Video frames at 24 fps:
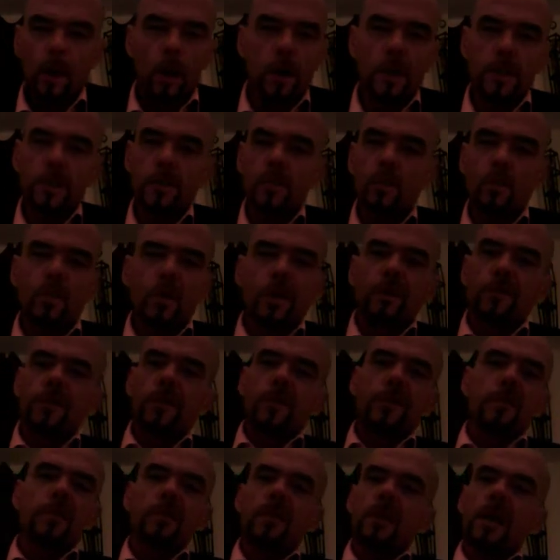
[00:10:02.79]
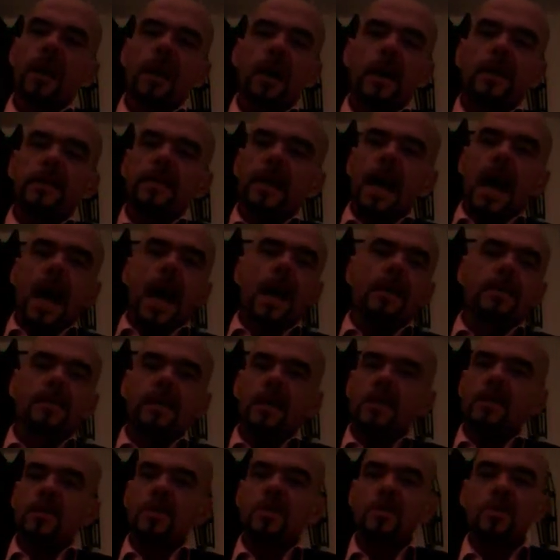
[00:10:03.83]
to work for tax
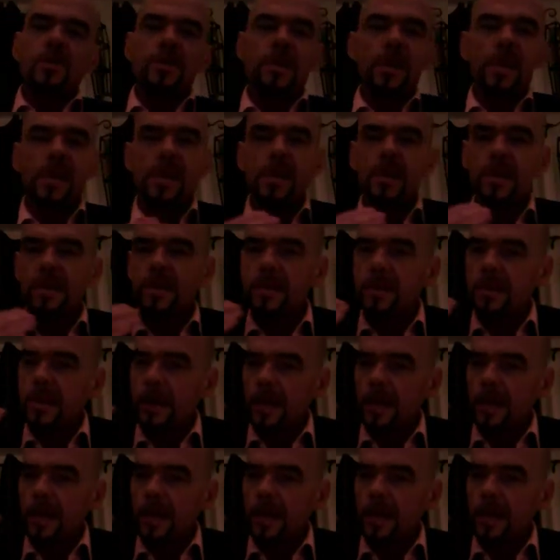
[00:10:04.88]
agencies,